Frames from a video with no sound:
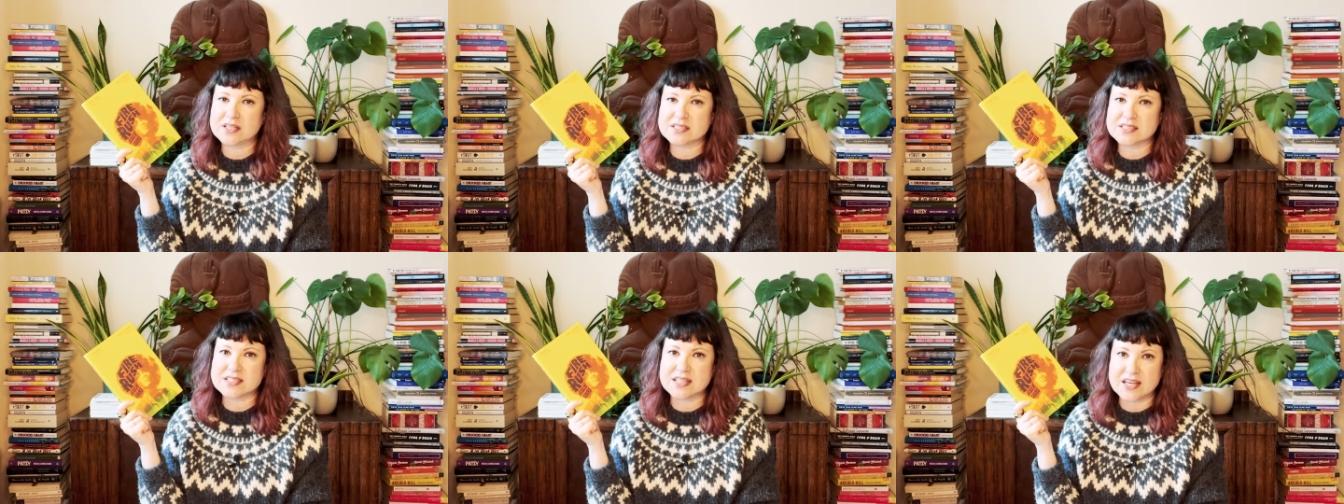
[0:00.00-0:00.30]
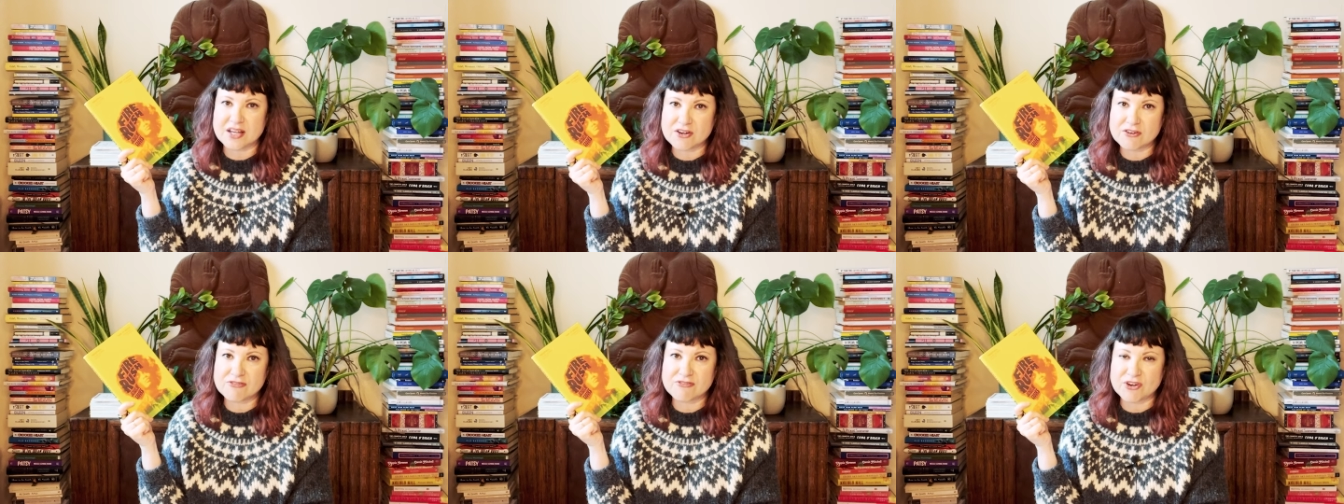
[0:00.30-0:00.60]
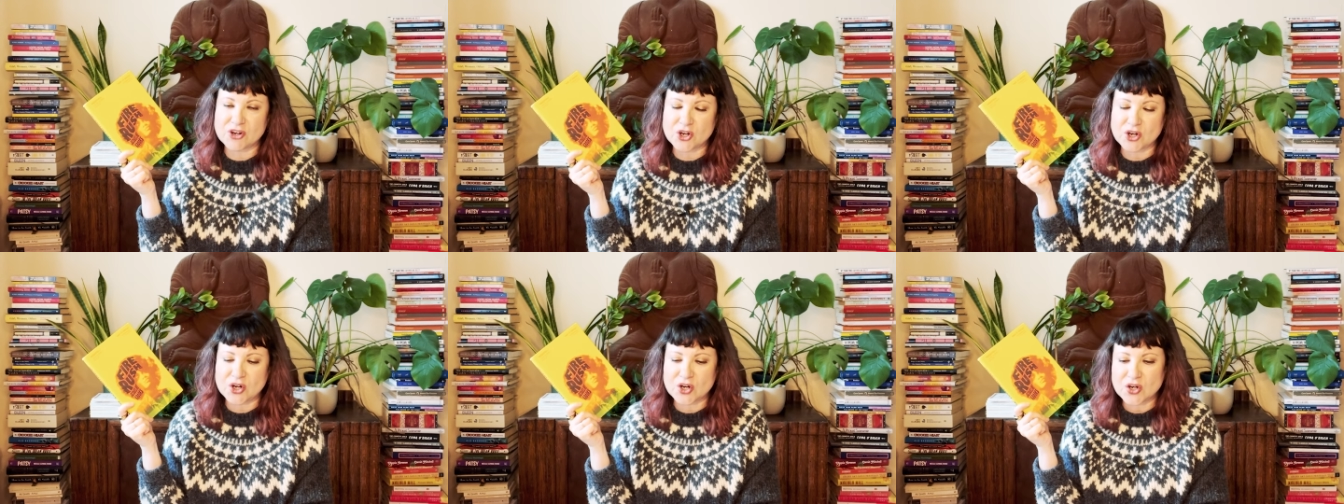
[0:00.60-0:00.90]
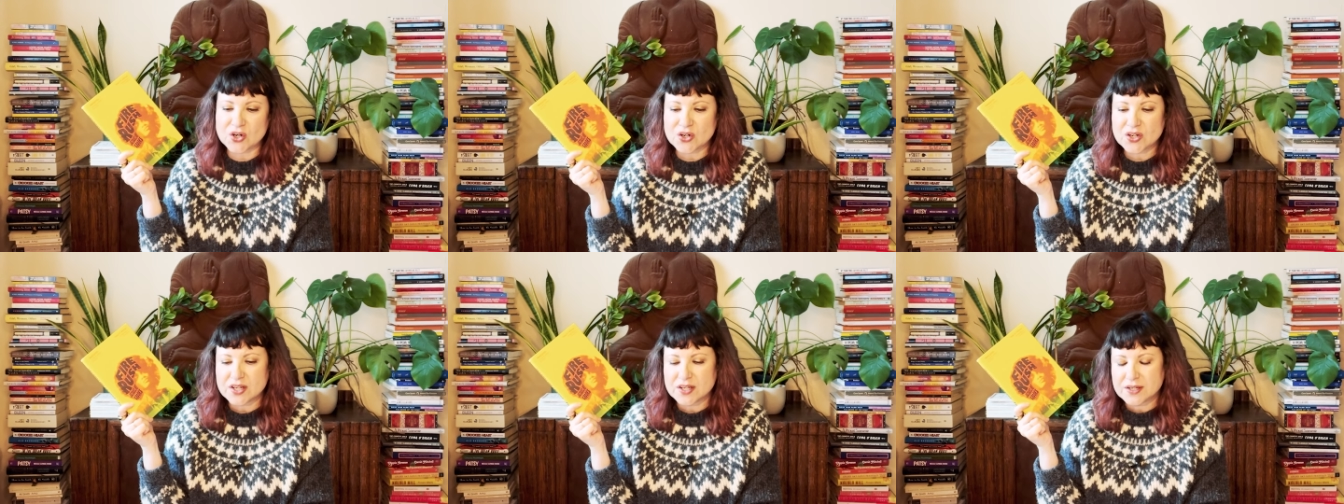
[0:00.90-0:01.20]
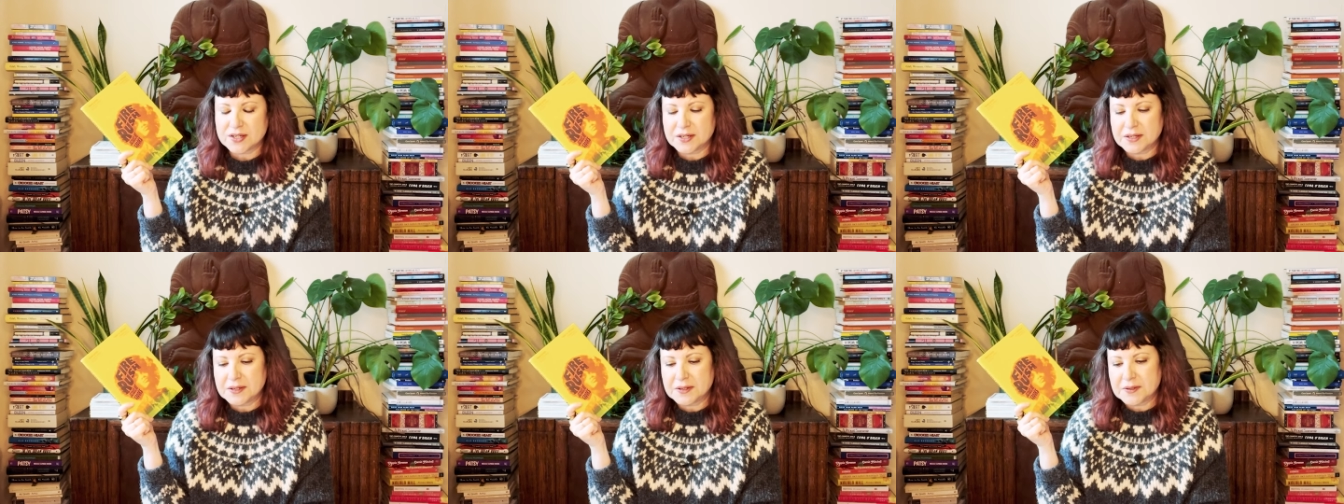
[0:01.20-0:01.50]
is there for her
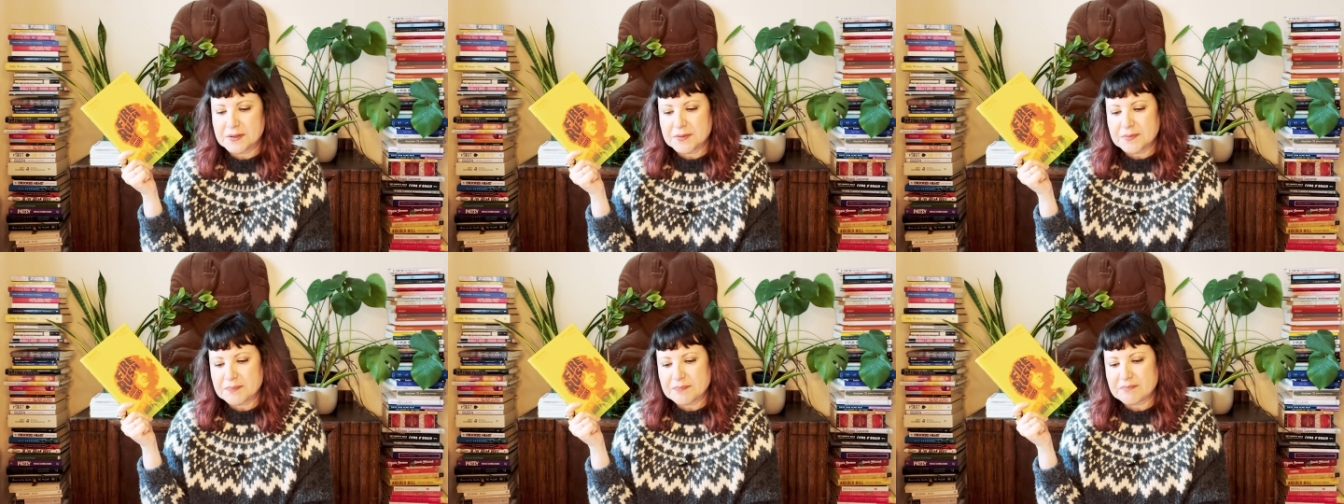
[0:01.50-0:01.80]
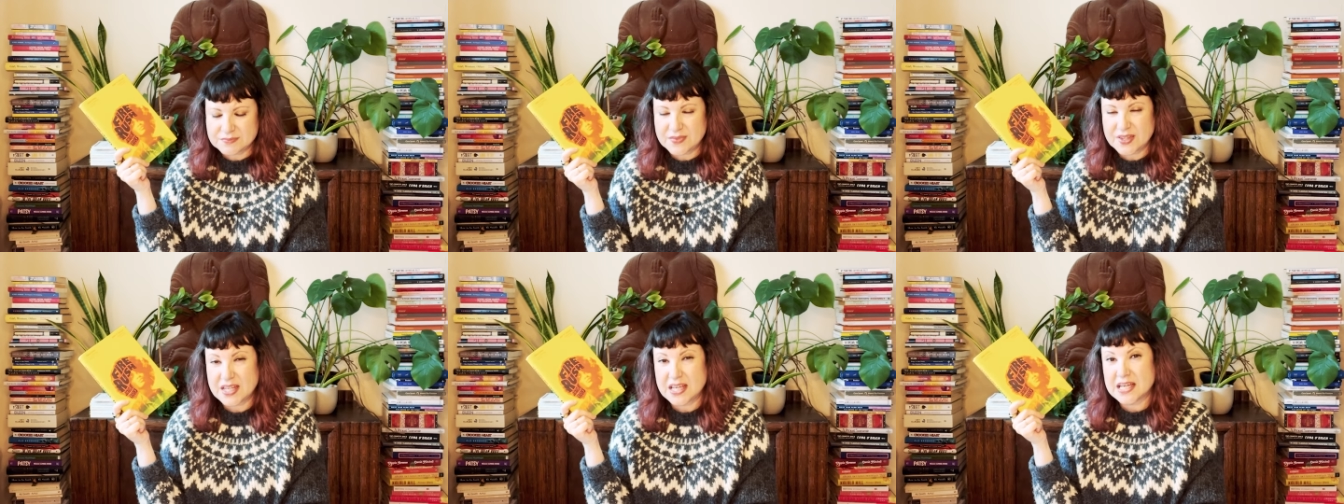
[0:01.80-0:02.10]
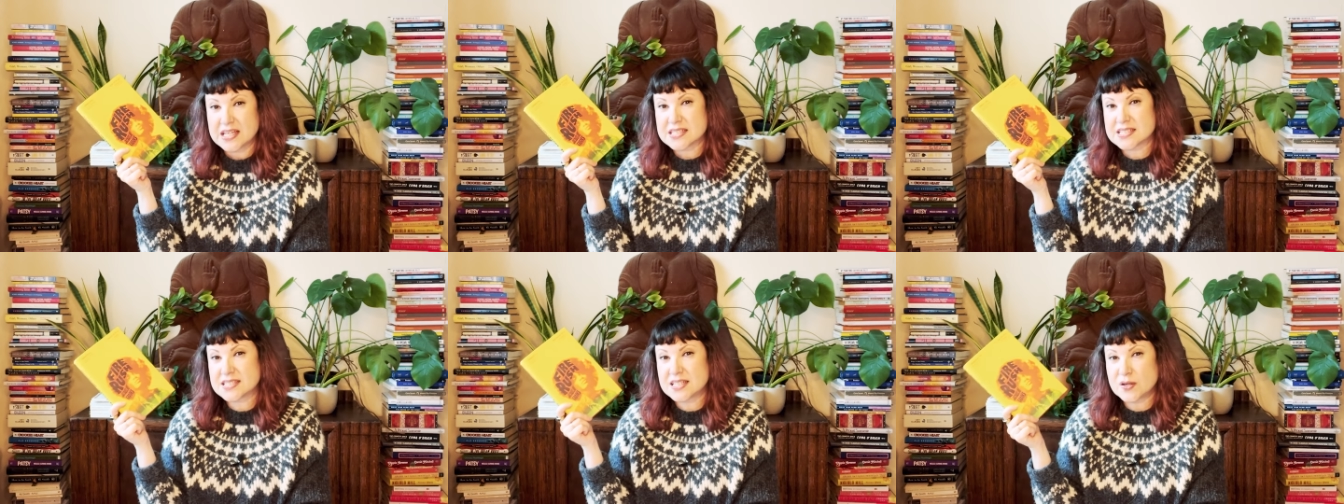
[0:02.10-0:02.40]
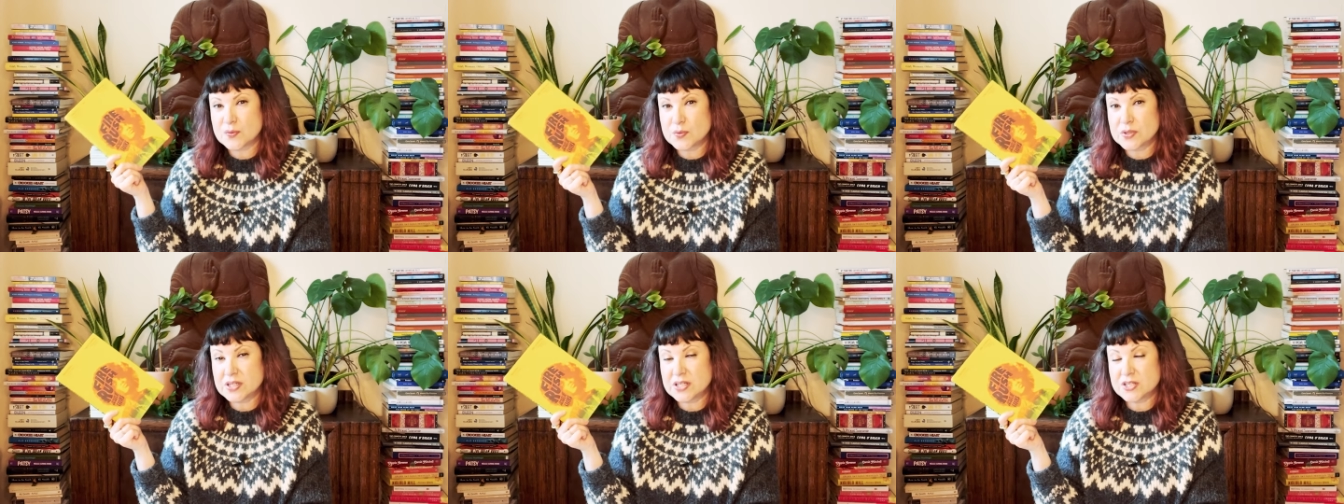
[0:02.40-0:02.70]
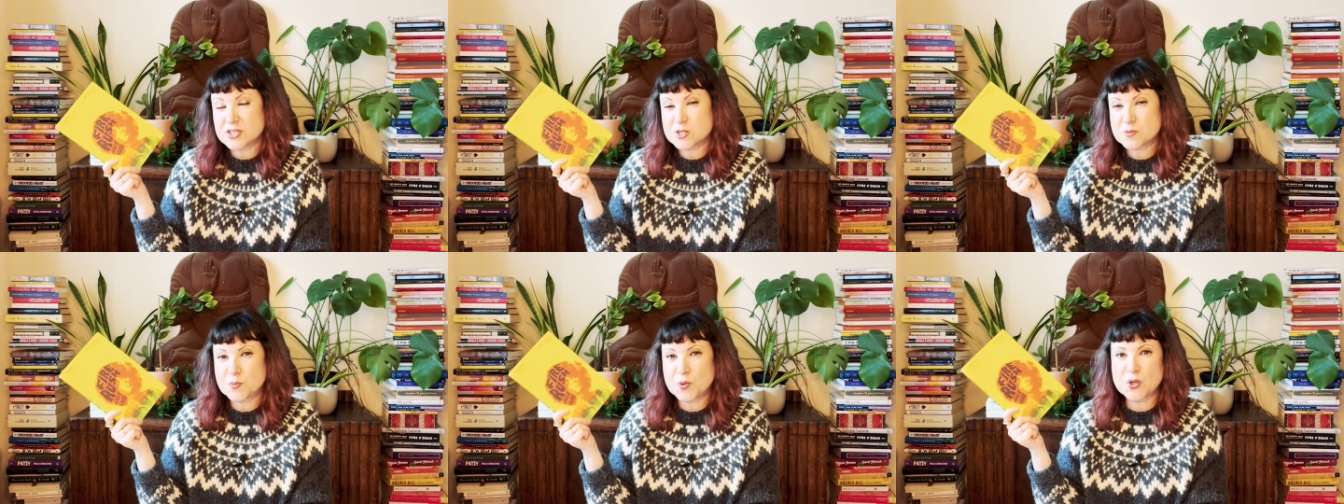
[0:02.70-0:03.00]
it's not really
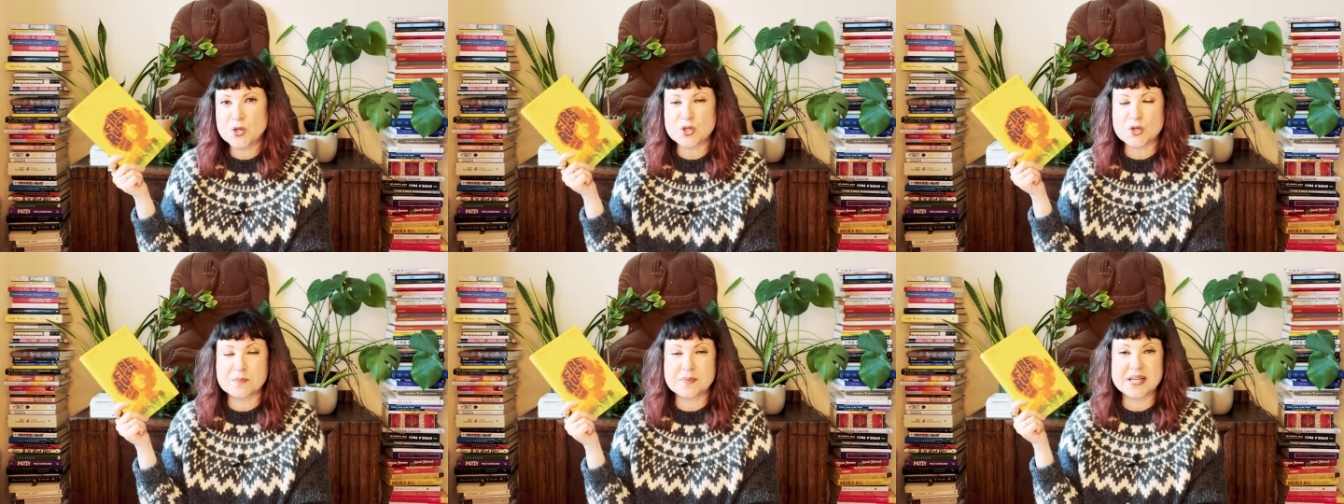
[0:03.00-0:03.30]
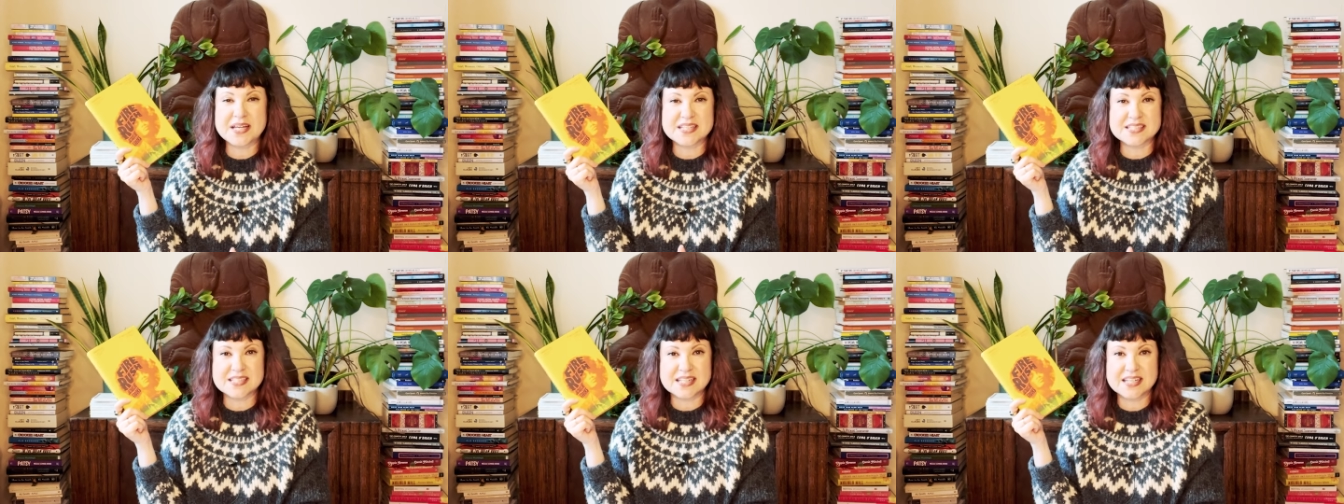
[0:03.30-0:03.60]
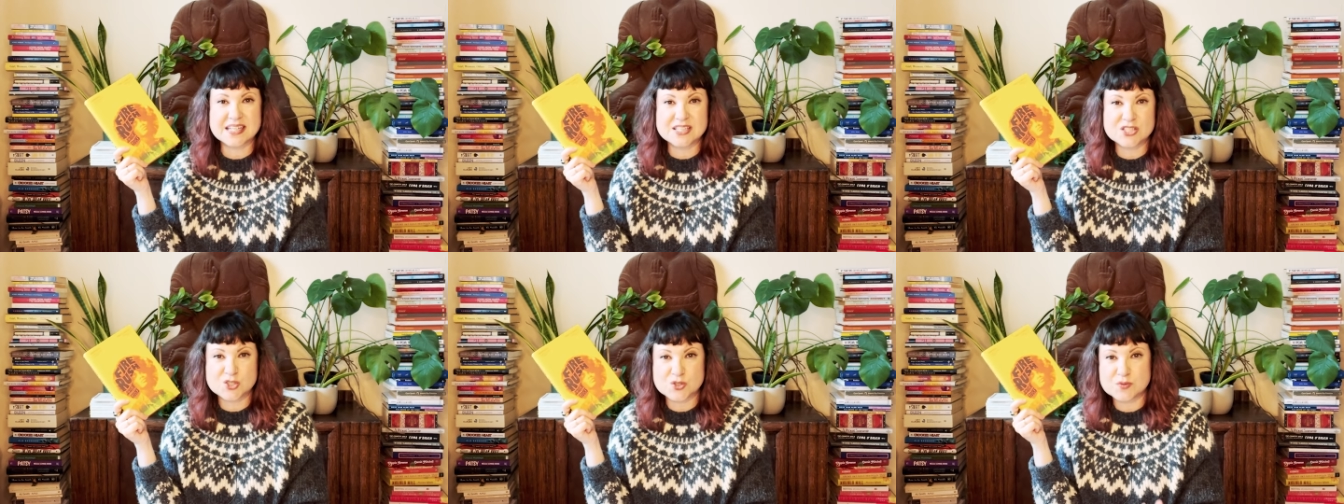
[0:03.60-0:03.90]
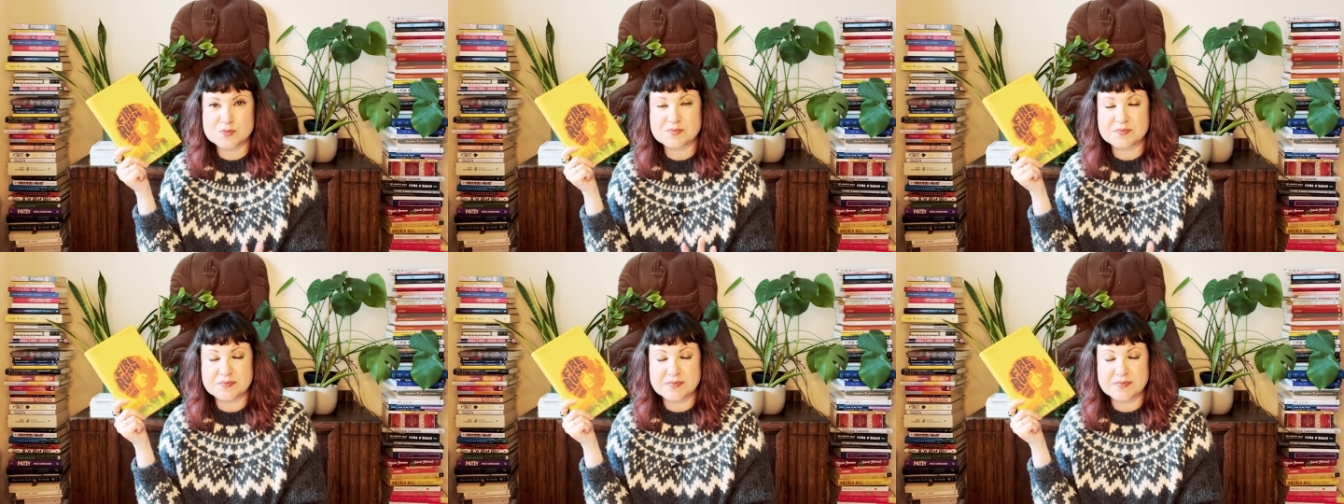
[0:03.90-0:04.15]
a spoiler because it is